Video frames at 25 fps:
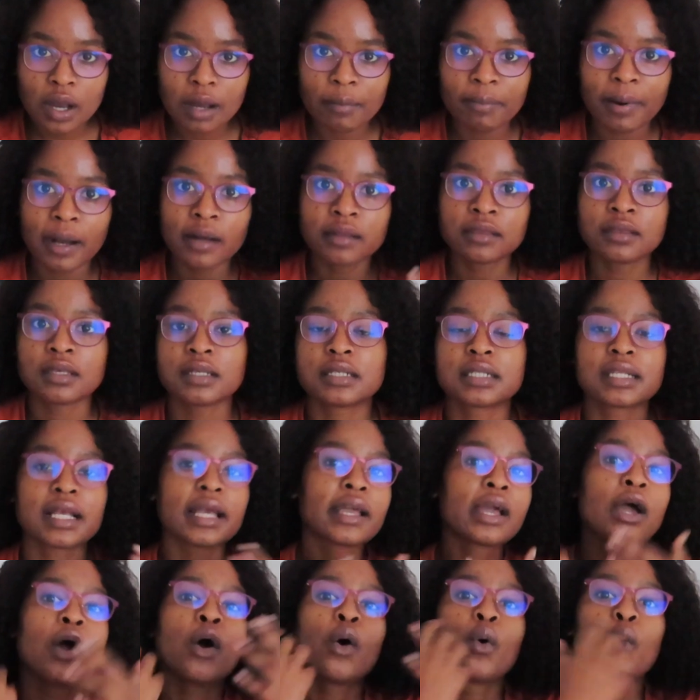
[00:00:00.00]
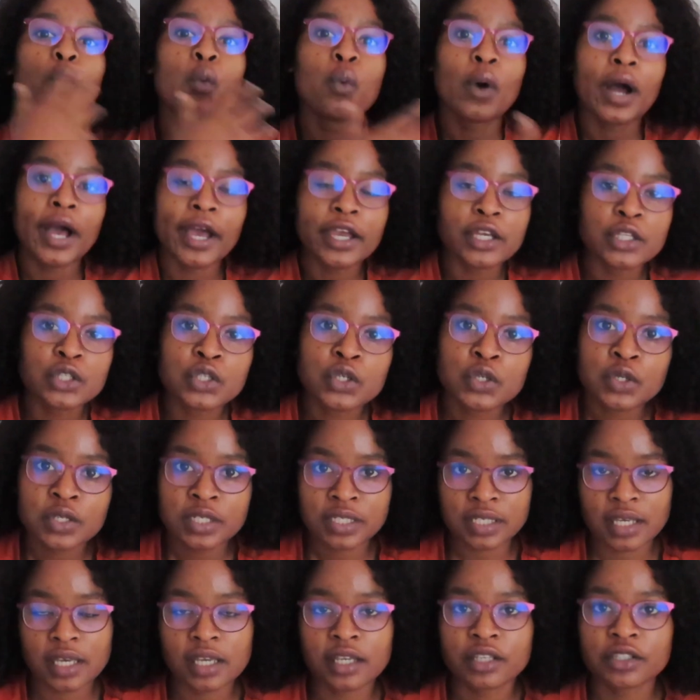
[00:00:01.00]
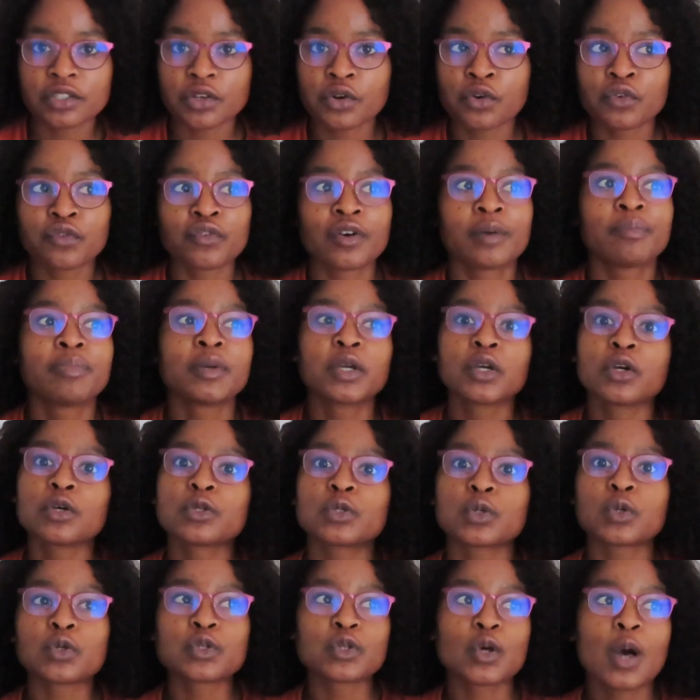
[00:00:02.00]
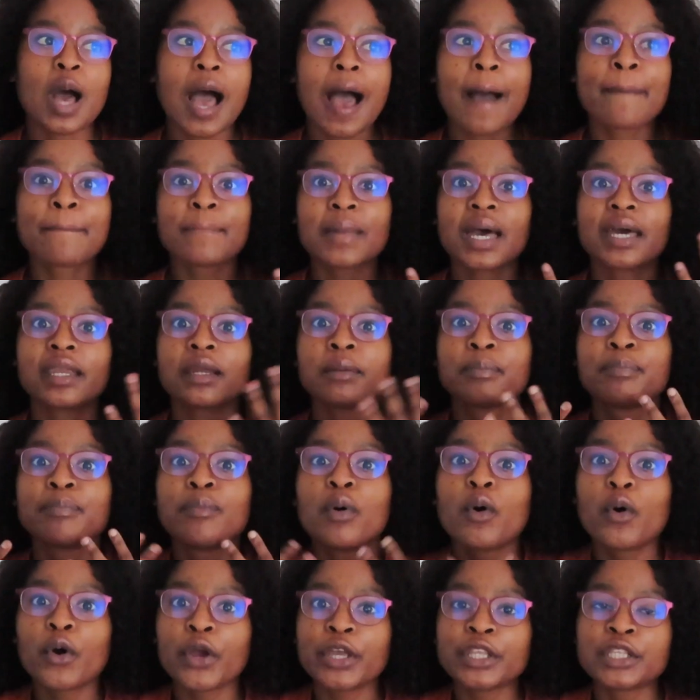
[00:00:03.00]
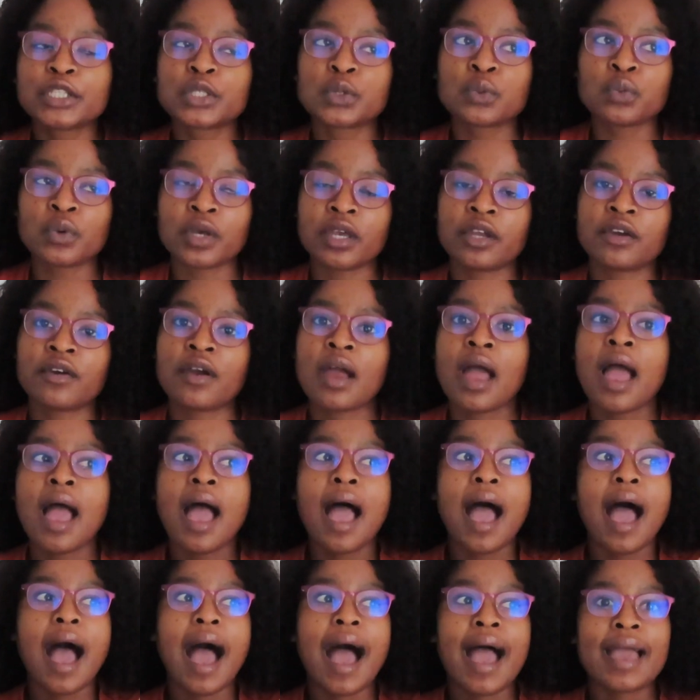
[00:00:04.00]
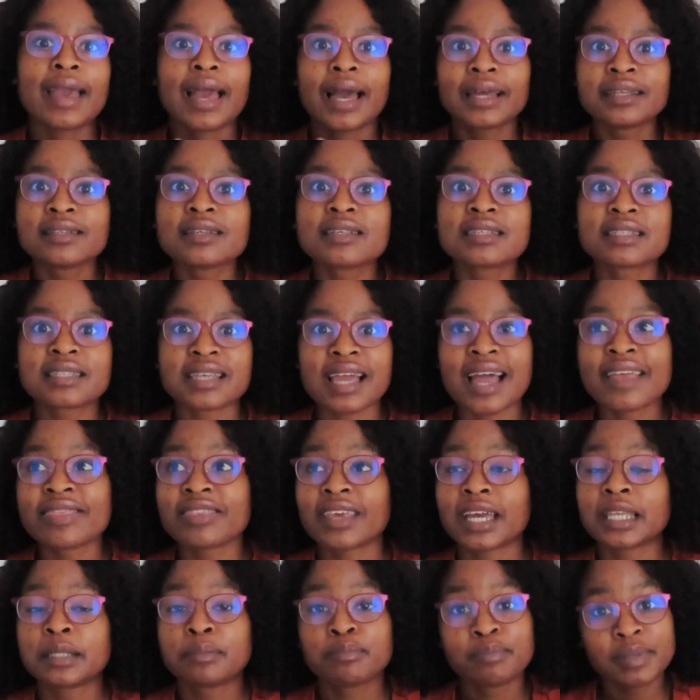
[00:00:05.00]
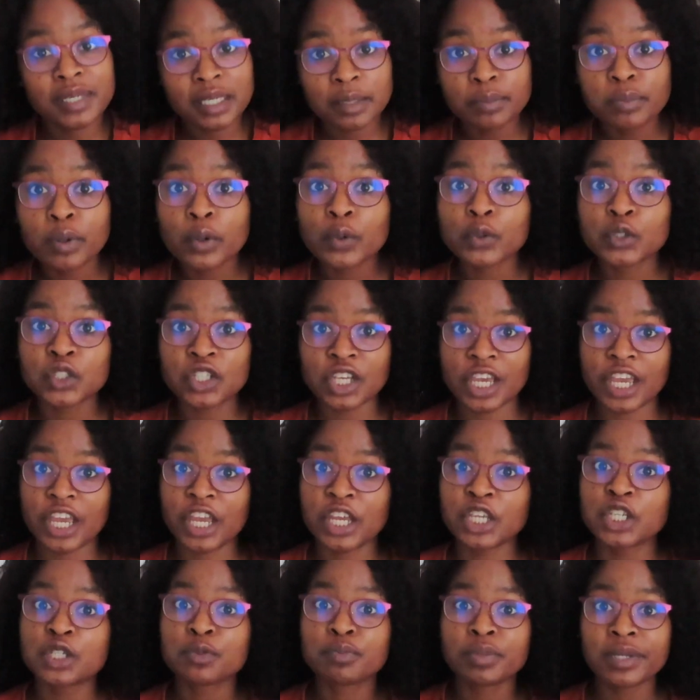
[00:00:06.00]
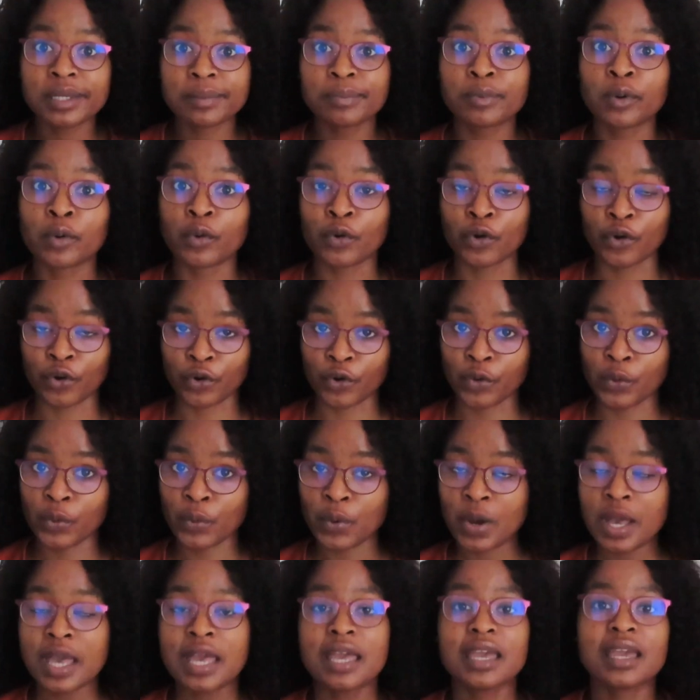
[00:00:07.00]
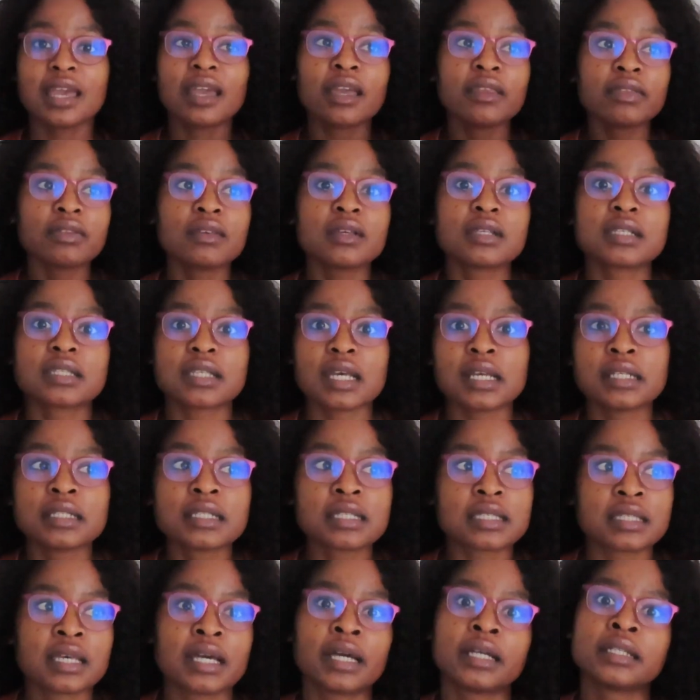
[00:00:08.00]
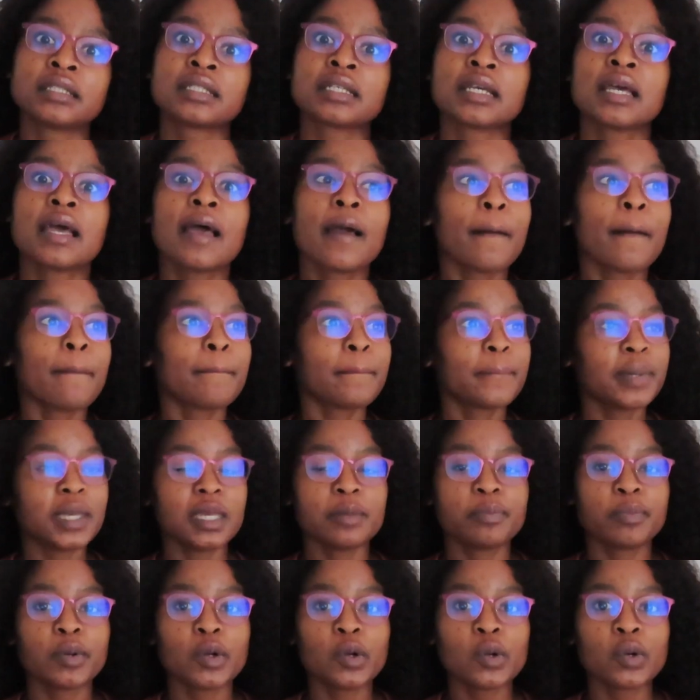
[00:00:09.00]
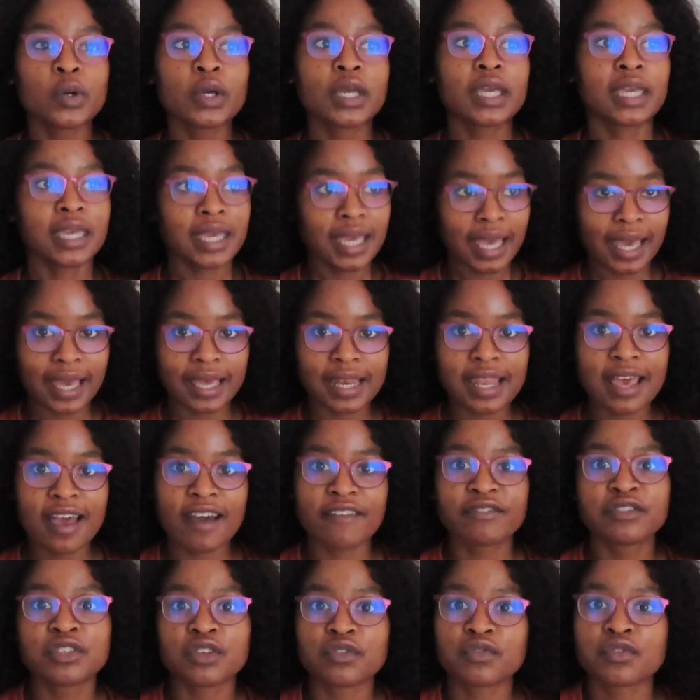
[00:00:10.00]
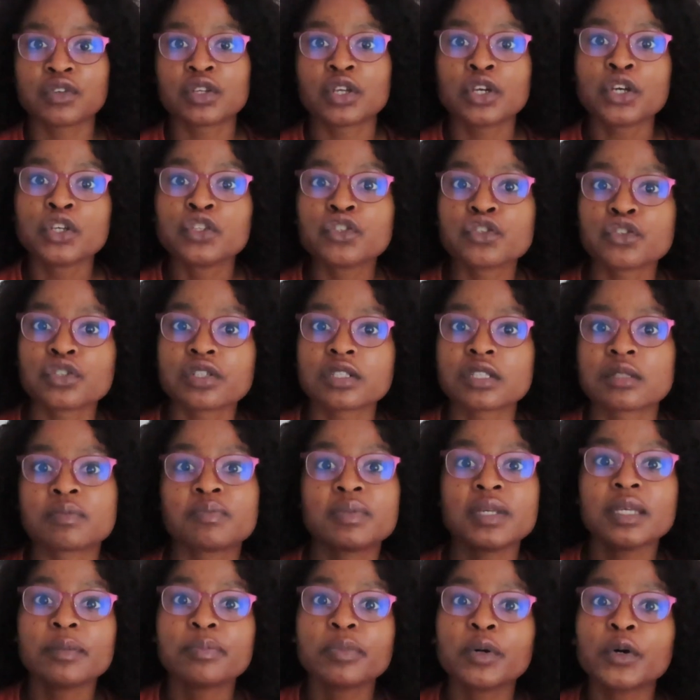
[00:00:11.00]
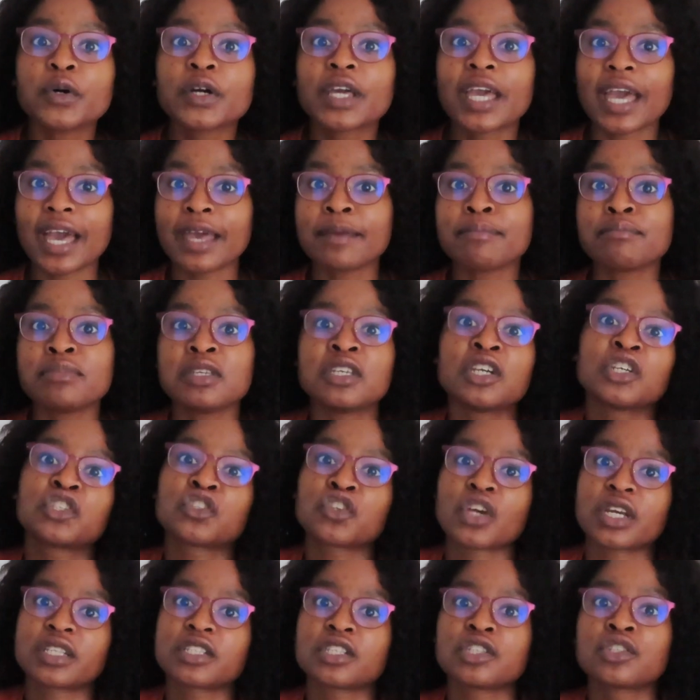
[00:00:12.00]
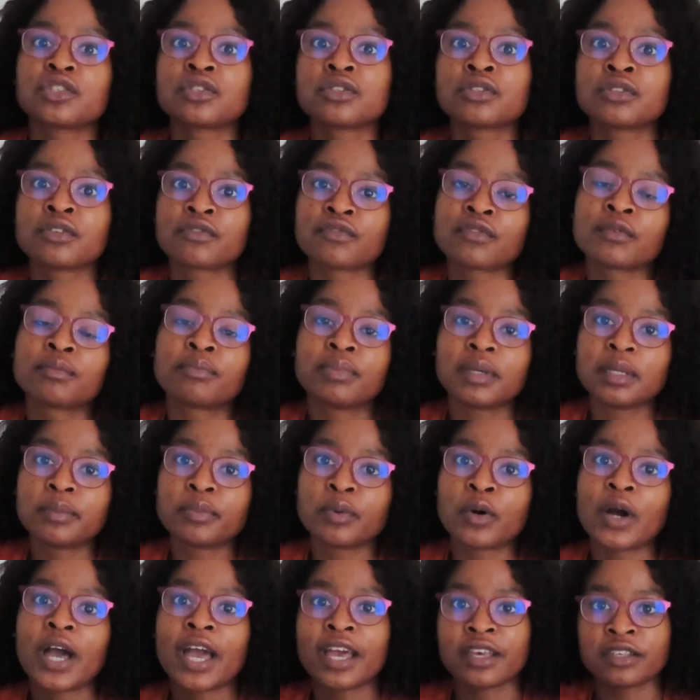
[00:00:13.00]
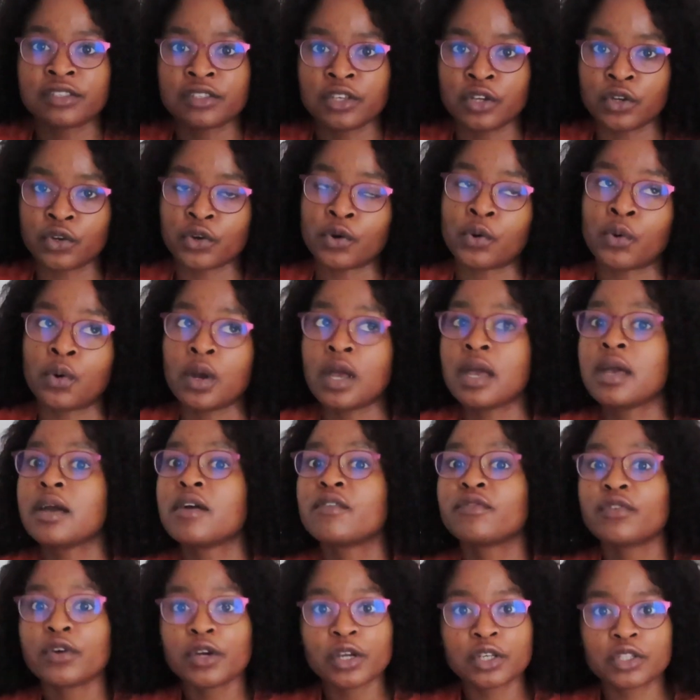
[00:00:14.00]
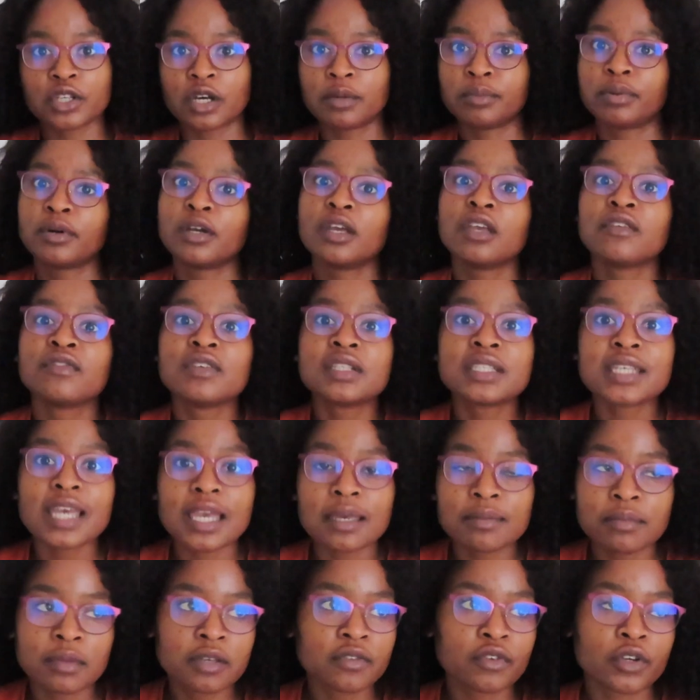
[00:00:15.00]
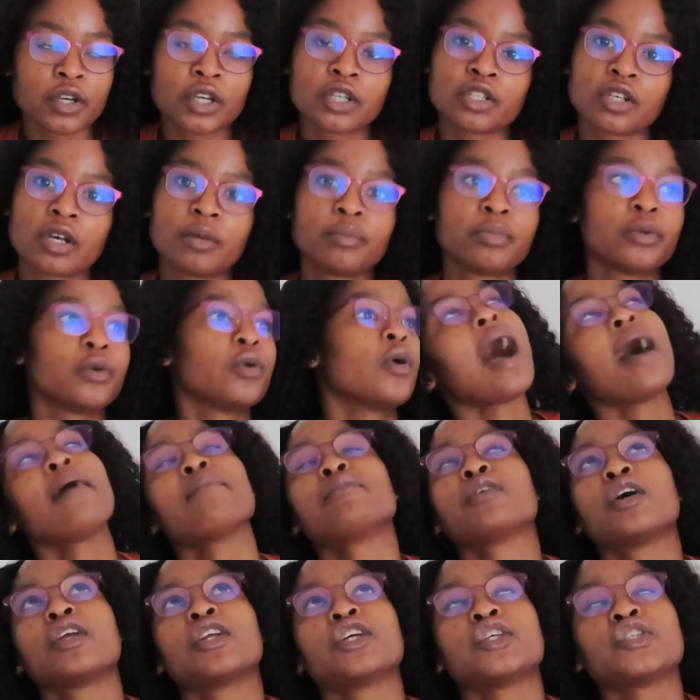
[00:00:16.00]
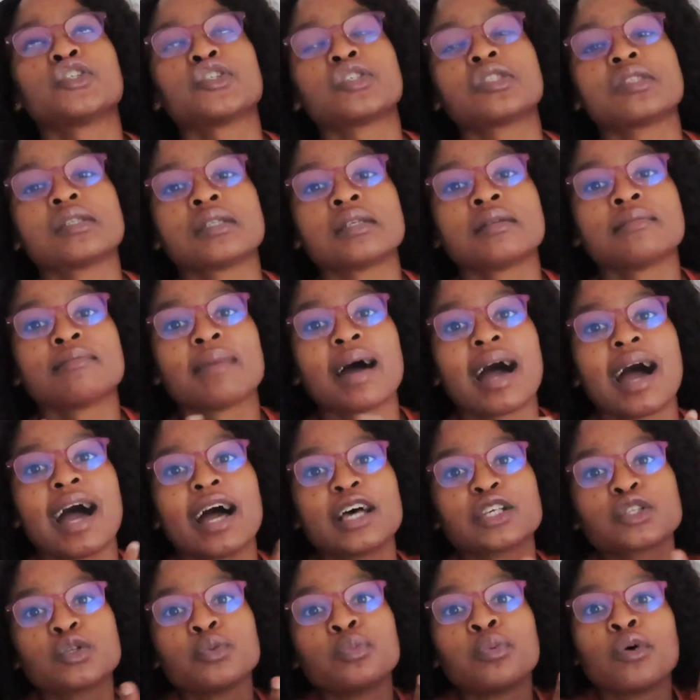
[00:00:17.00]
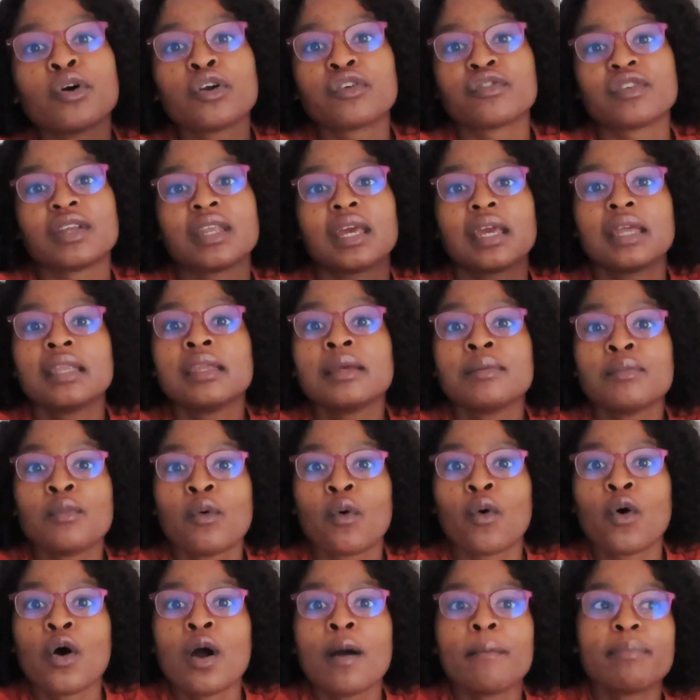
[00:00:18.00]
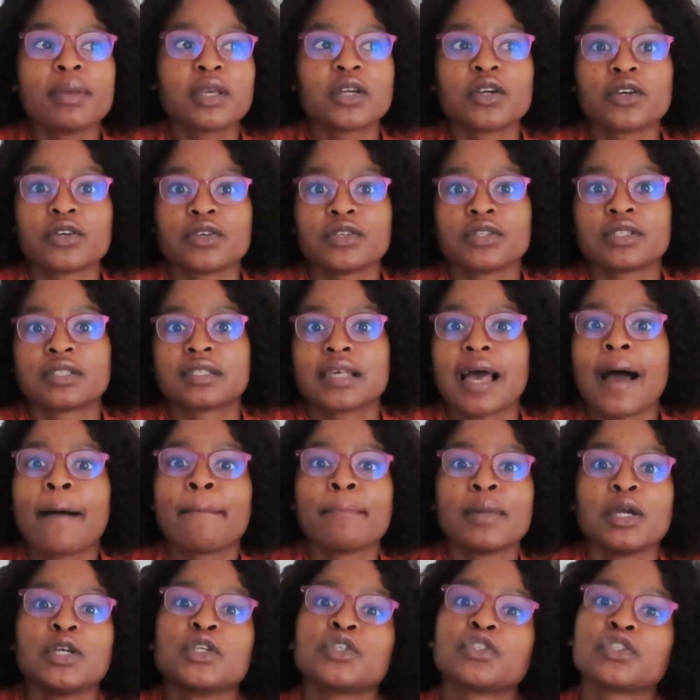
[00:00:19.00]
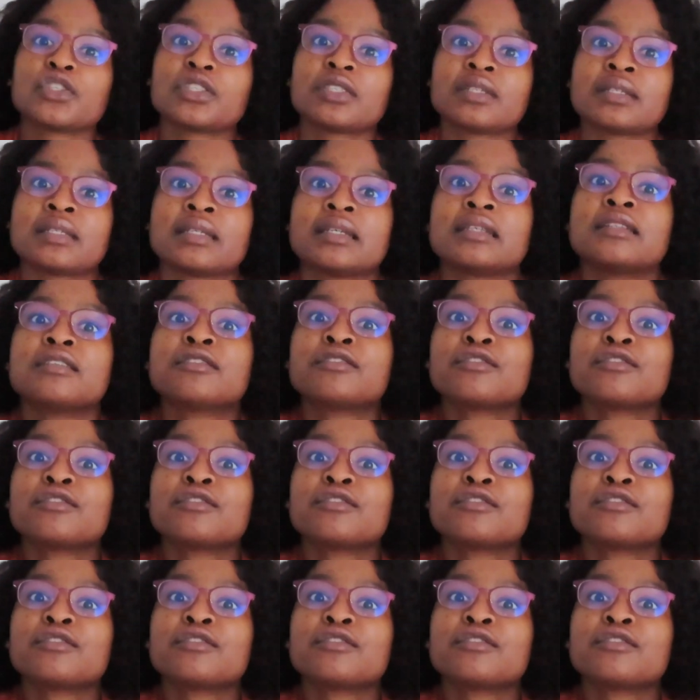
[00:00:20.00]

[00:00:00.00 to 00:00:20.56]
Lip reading: about this? Like, why do you say it's over? Because also I'm at a point where I understand that people change, people grow, in the sense that people can have different interests. People can be attracted to different people as they grow. For example, if you take me for example, I'm not interested in my high school boyfriend anymore because I'm interested in